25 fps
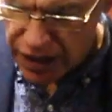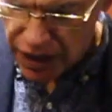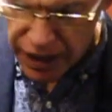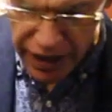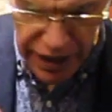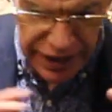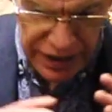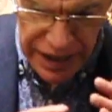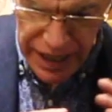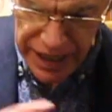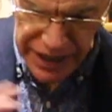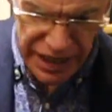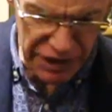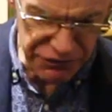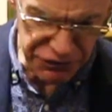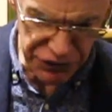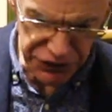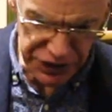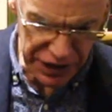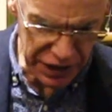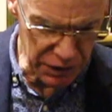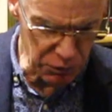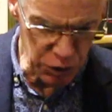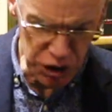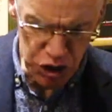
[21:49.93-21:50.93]
and, and
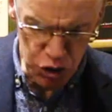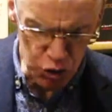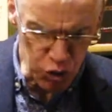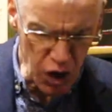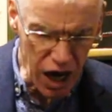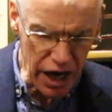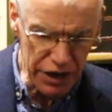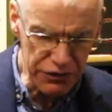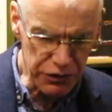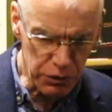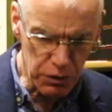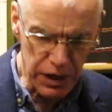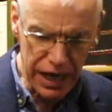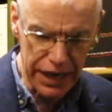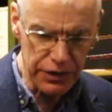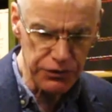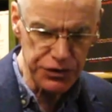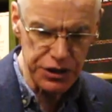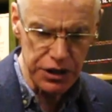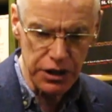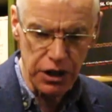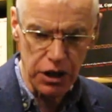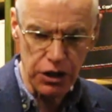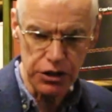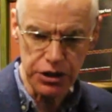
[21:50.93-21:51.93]
everything, and we drive around
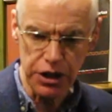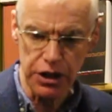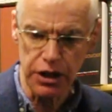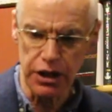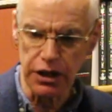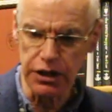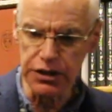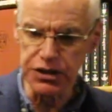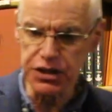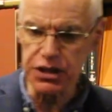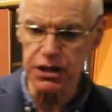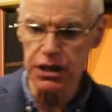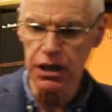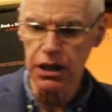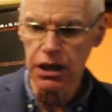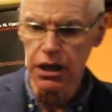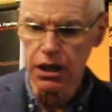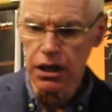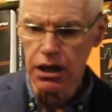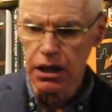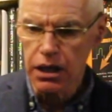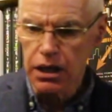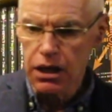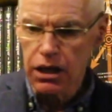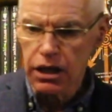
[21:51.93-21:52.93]
in our cars.
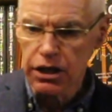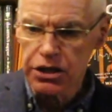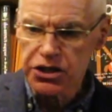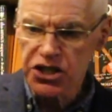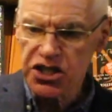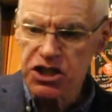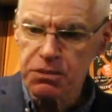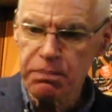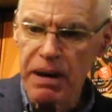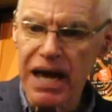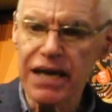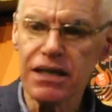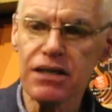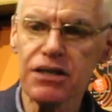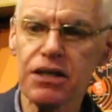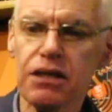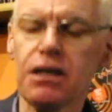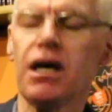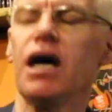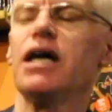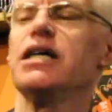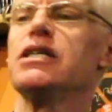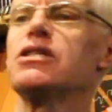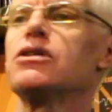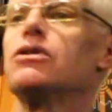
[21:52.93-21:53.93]
To spend a
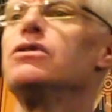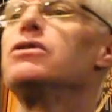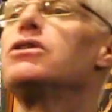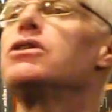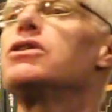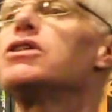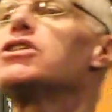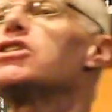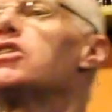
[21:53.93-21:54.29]
night under the